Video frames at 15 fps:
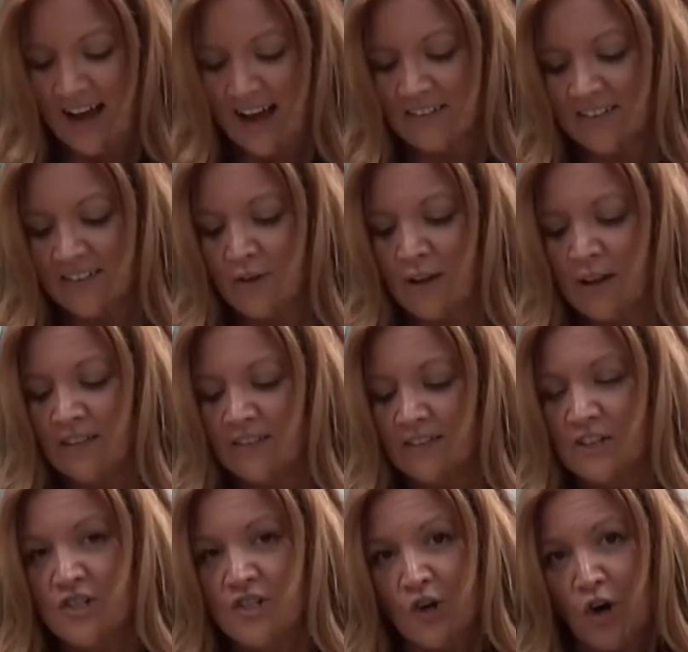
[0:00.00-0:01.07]
and so it's
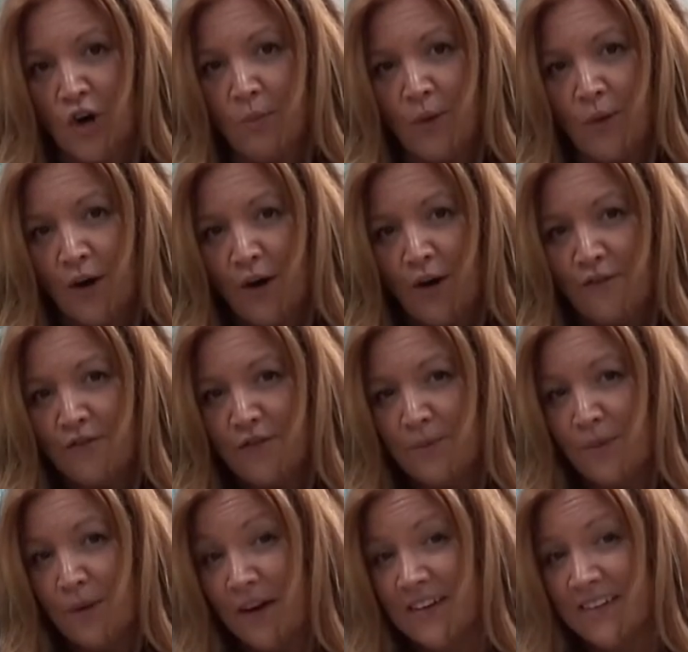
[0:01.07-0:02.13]
the job of
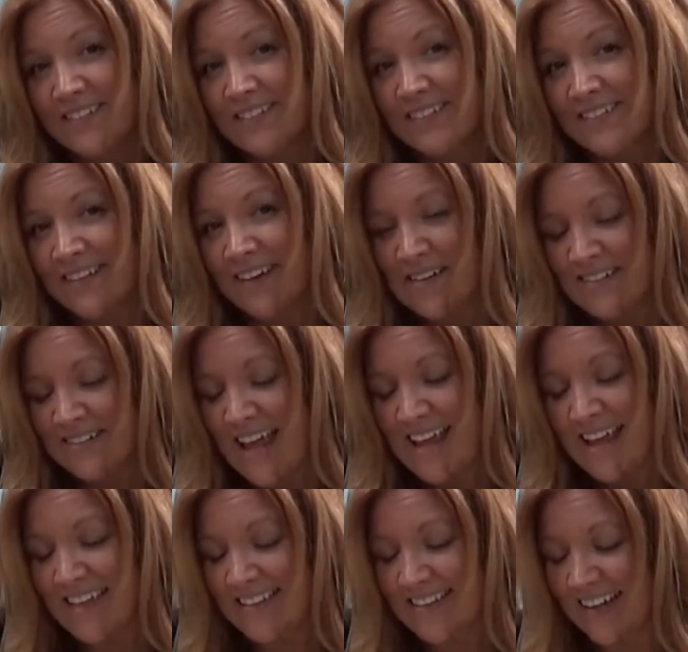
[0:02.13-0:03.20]
the person
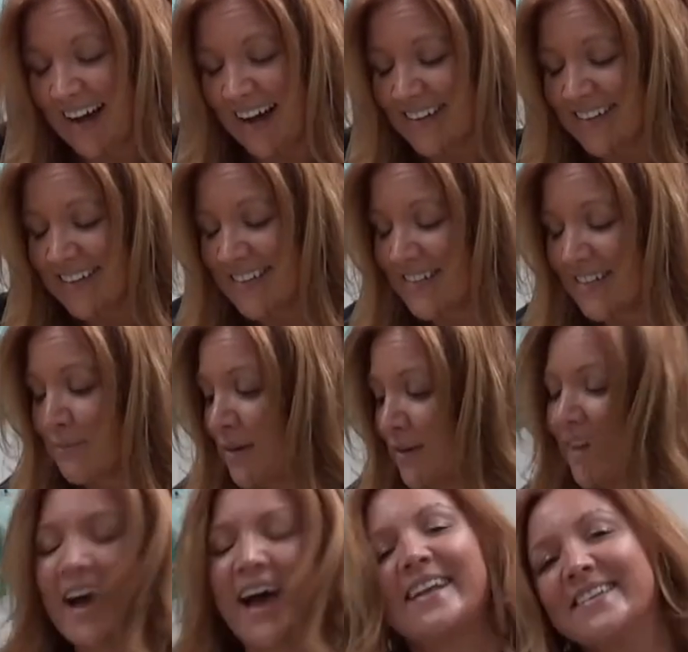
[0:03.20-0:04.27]
undertaking the task to put
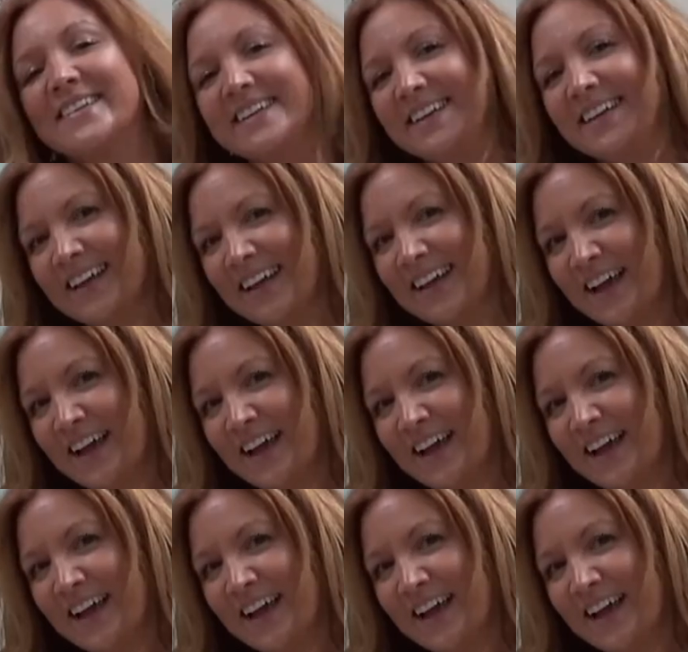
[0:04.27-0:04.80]
their hand in,